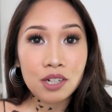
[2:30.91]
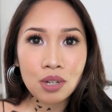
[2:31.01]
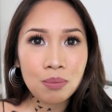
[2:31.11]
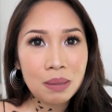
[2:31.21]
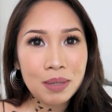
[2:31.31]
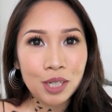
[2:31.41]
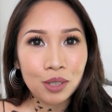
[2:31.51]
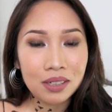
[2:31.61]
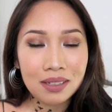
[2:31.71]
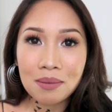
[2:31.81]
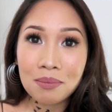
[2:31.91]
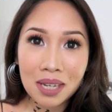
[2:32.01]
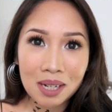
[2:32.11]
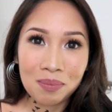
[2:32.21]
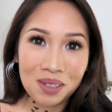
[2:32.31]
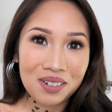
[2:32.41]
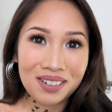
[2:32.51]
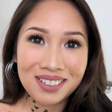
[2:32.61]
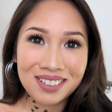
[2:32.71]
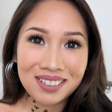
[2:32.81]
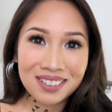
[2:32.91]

Asian baby girl makeup look.